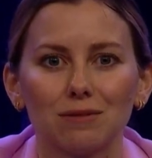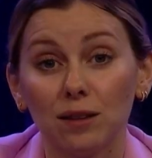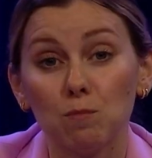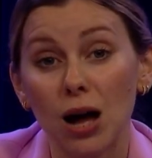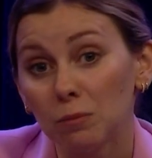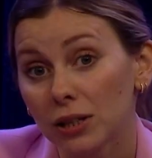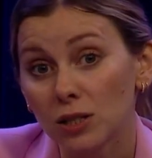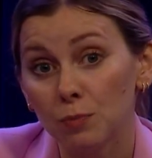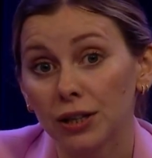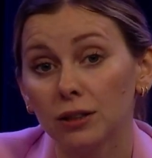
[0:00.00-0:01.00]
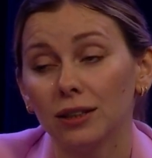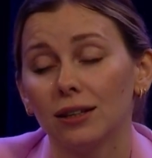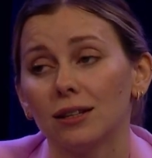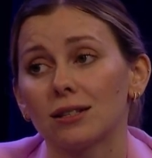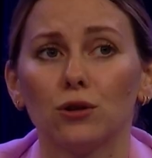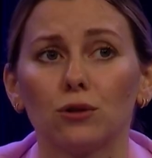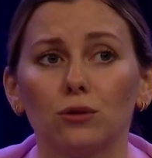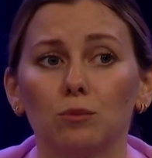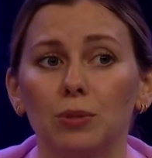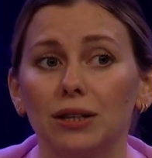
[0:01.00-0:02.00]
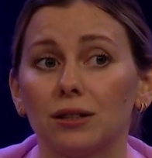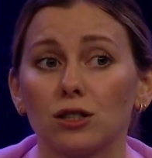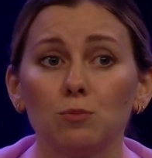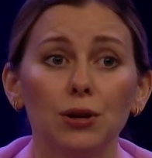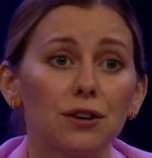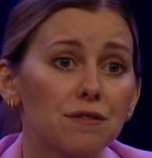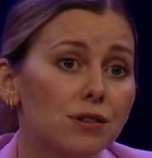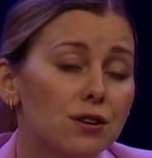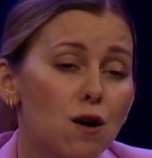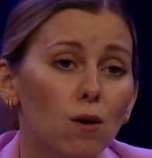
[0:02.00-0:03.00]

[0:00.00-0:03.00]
And public speaking gigs, you could be the speaker